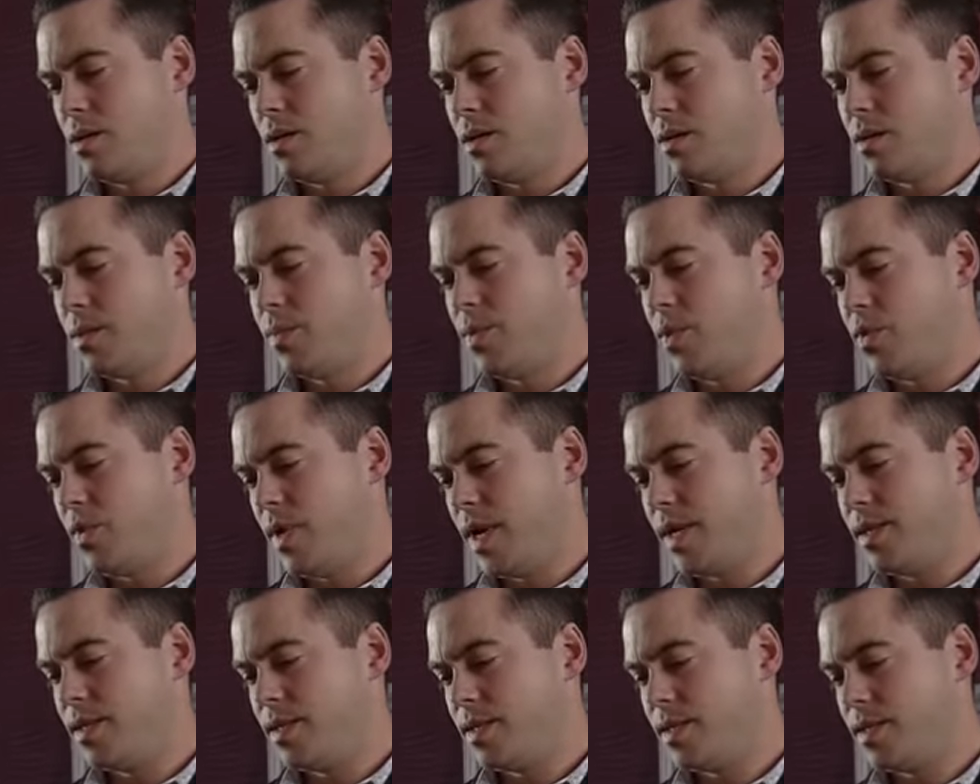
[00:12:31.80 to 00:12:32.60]
Not to be
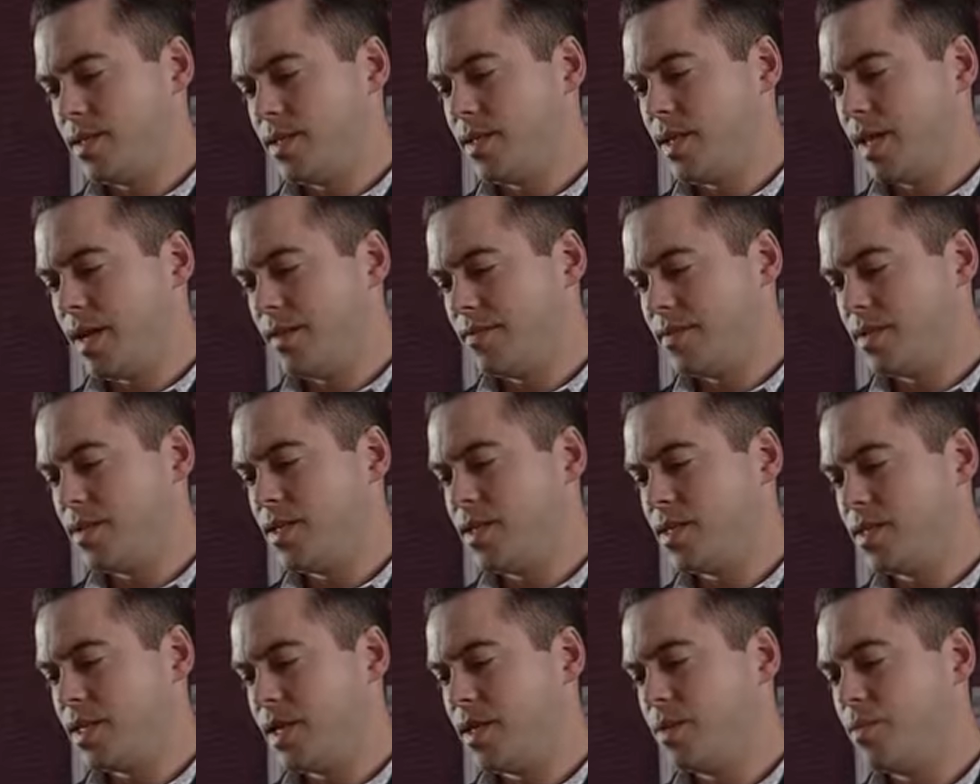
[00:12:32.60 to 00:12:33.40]
read until after
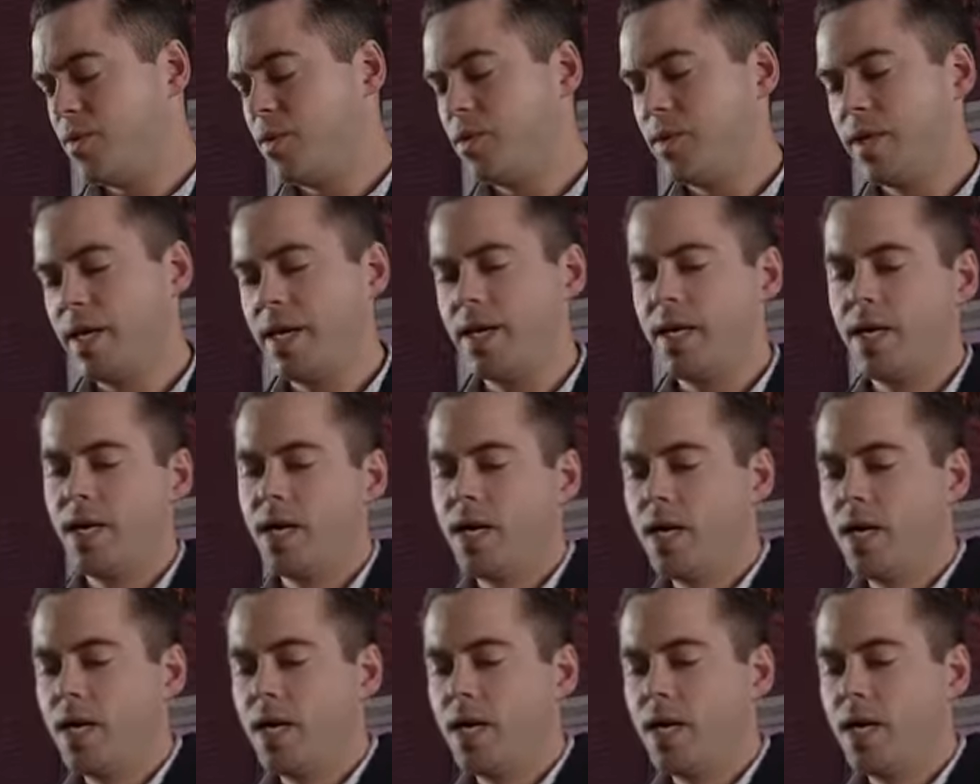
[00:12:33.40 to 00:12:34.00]
the ceremony.